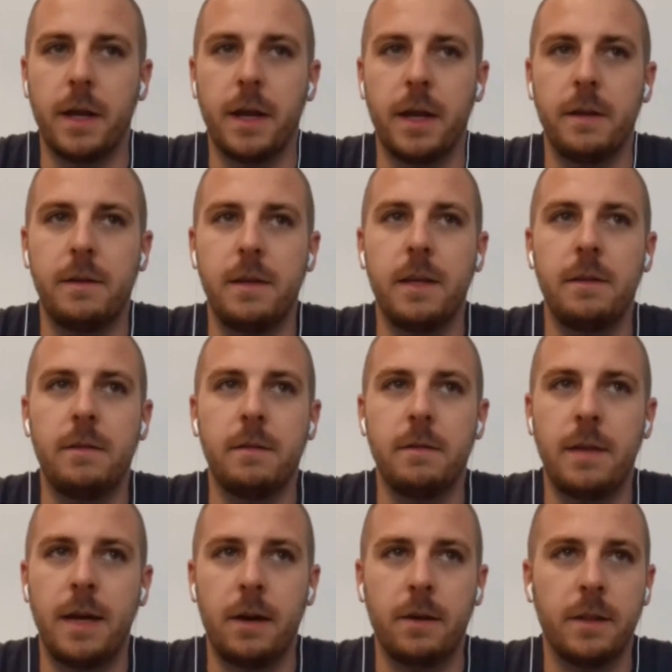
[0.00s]
I did
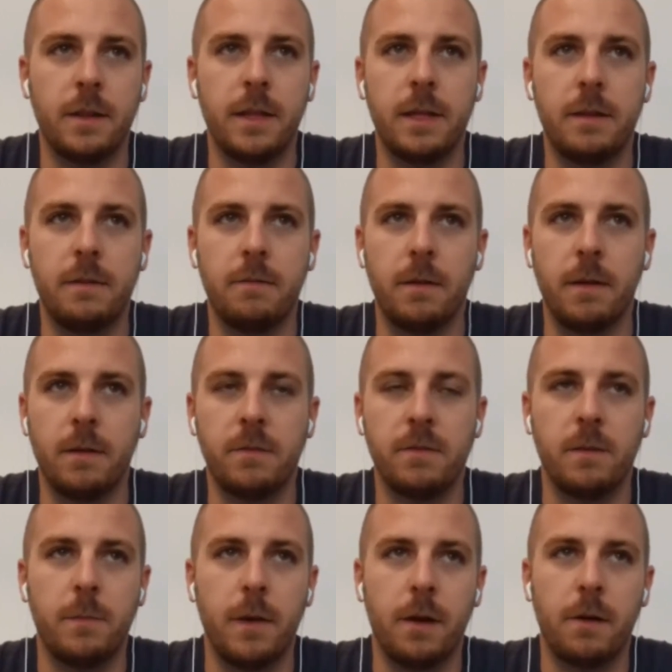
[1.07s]
calculate
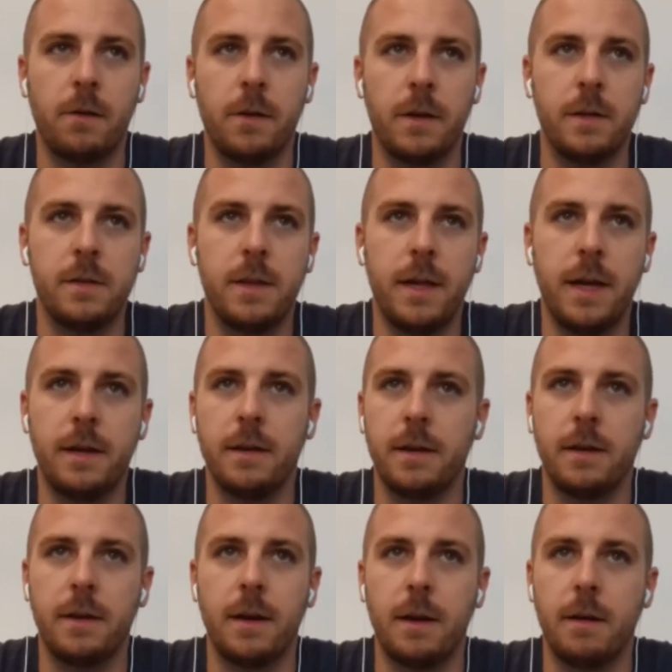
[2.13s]
some error into that,
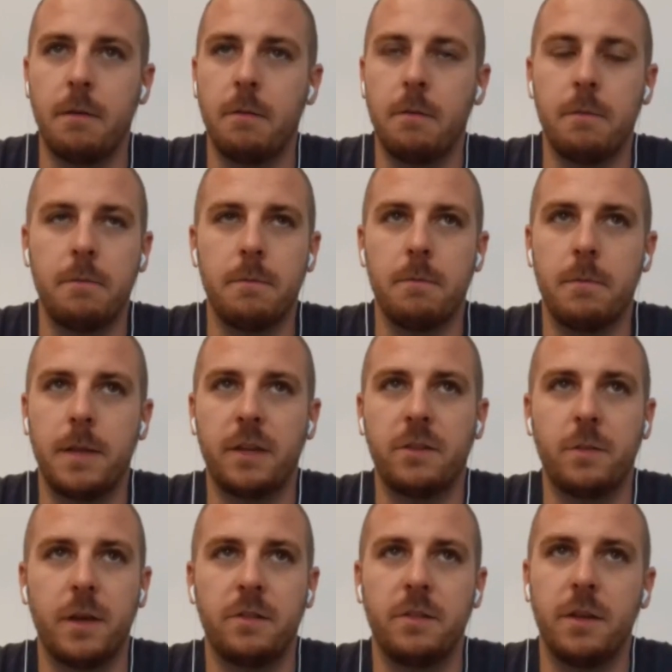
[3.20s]
and
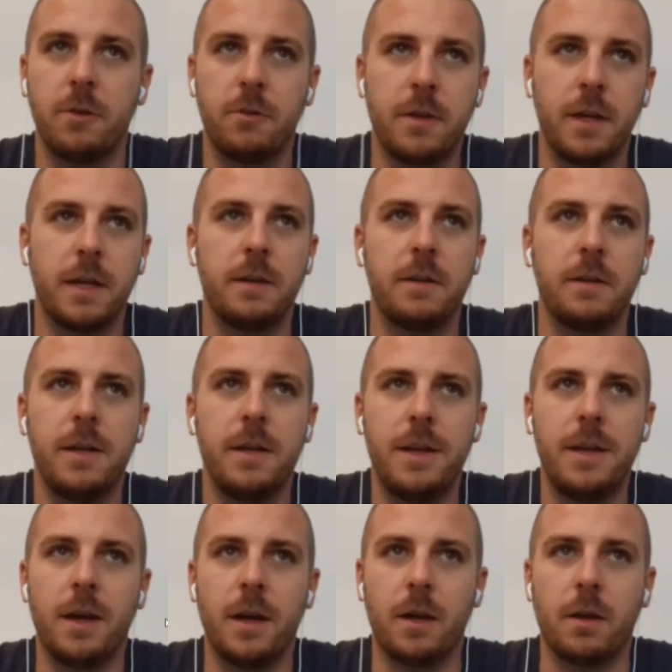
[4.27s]
that's when I said, okay,
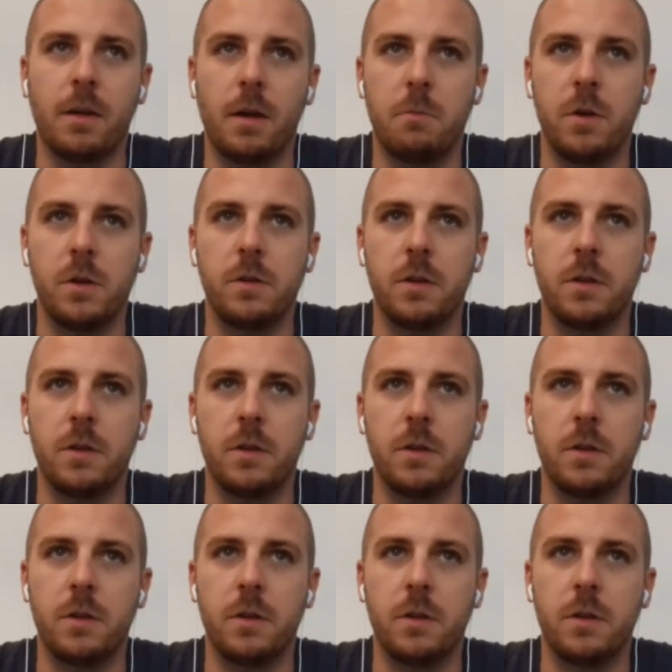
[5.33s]
I'm good to